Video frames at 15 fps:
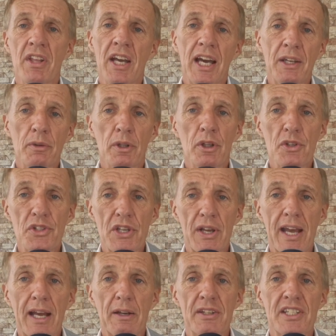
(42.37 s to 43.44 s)
and it will also
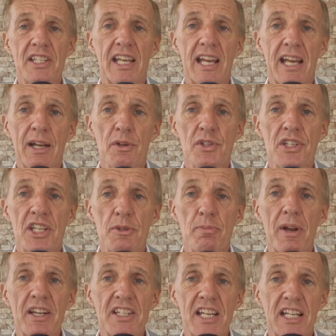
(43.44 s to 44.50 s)
house its
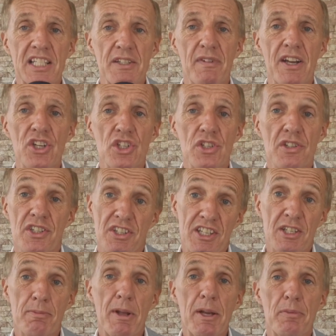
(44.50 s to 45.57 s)
brand activations
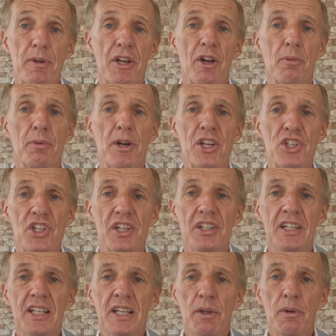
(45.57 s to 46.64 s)
display print operation,
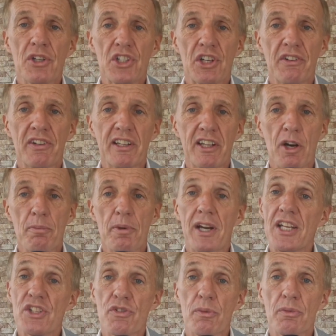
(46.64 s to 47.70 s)
which currently
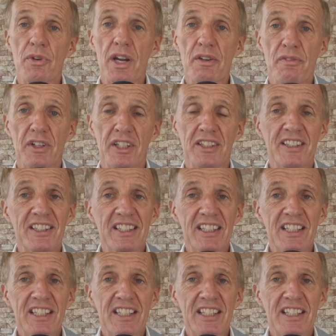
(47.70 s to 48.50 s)
operates from Granville.